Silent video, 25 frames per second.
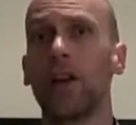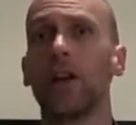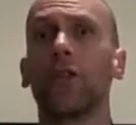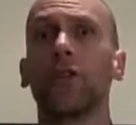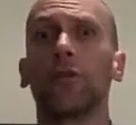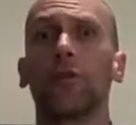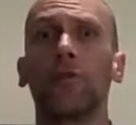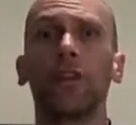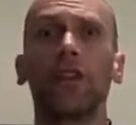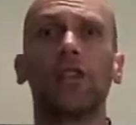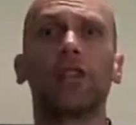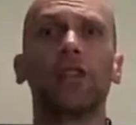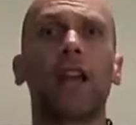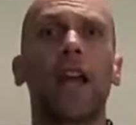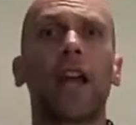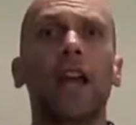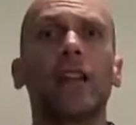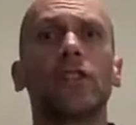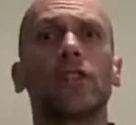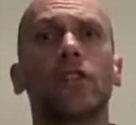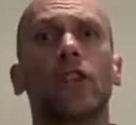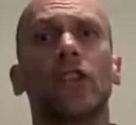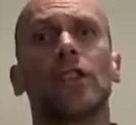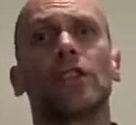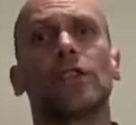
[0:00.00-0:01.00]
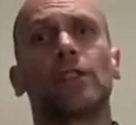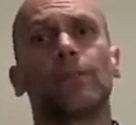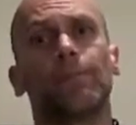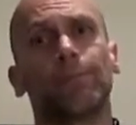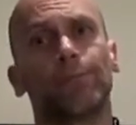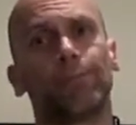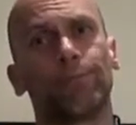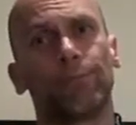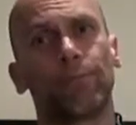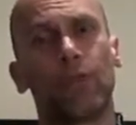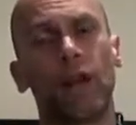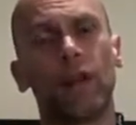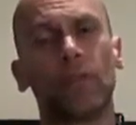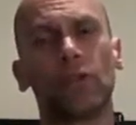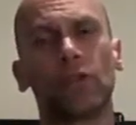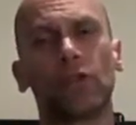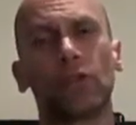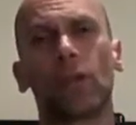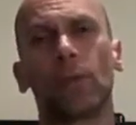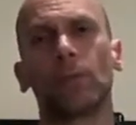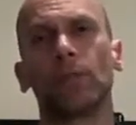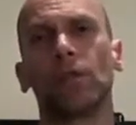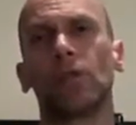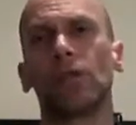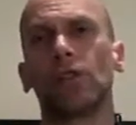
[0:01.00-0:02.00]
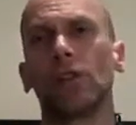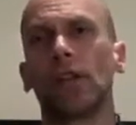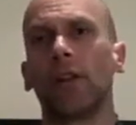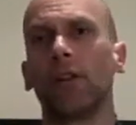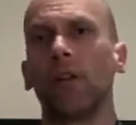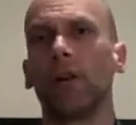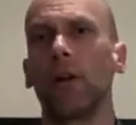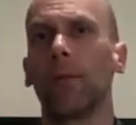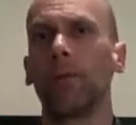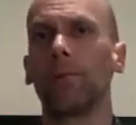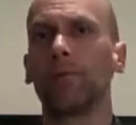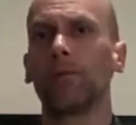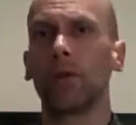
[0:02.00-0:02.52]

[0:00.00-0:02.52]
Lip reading: 3 changes, pretty much drops to 0.